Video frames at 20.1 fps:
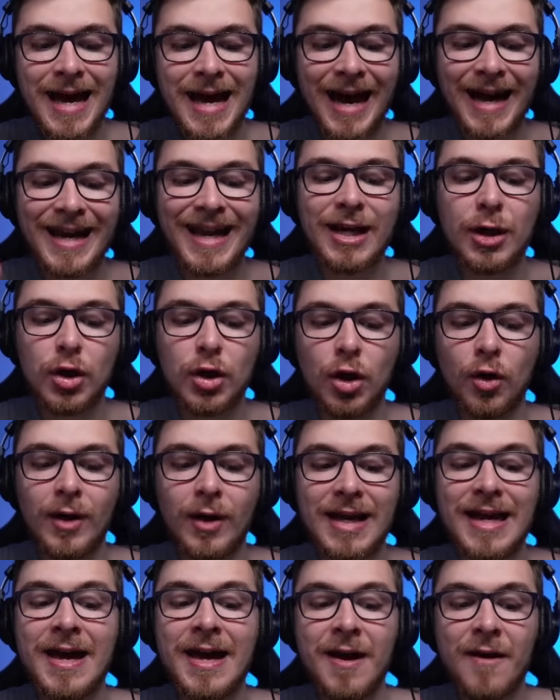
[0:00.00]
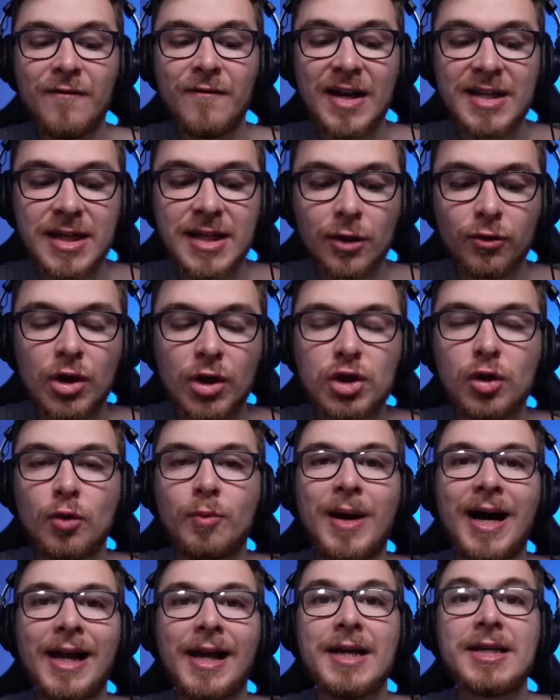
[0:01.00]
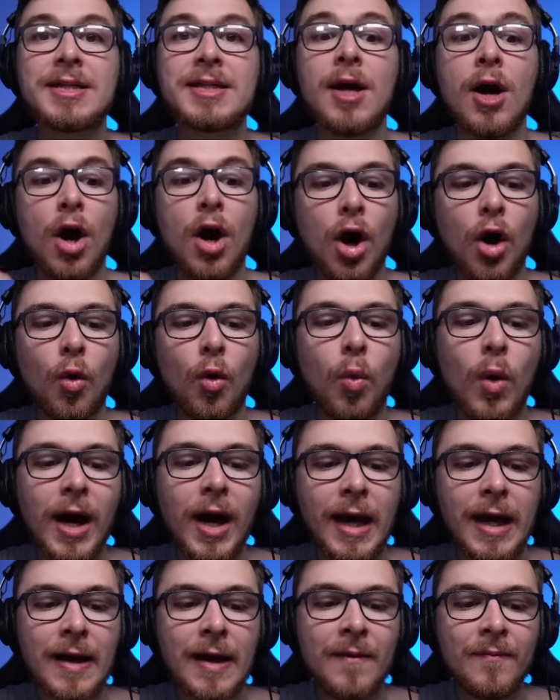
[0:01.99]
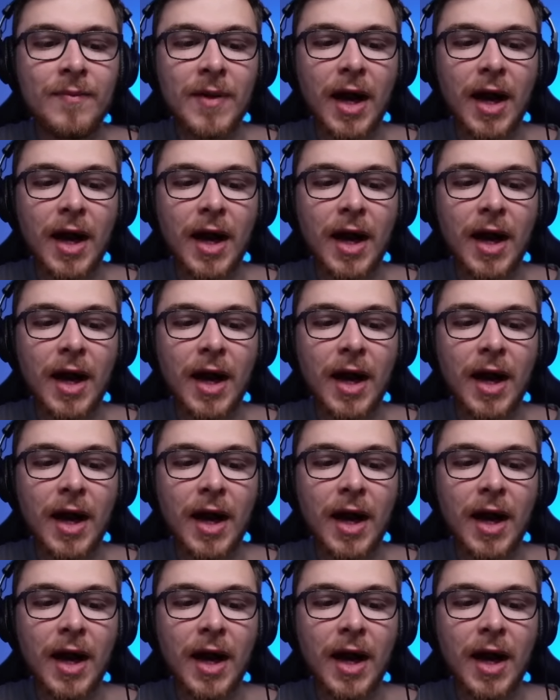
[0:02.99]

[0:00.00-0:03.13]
and Aït-Nouri facing Crystal Palace away.